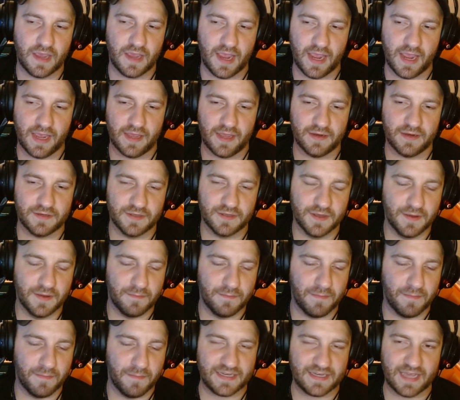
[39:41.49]
and
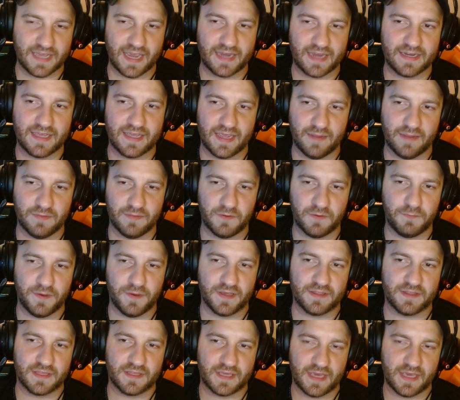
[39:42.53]
my dad came to
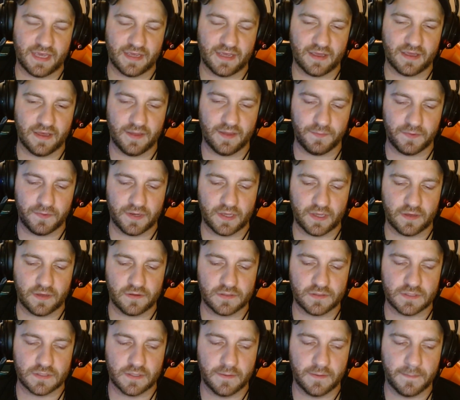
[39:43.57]
pick the keg up and he
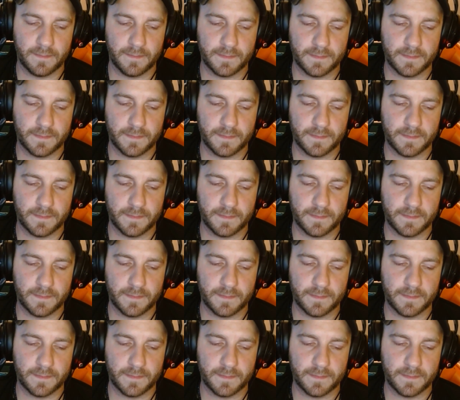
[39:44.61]
goes,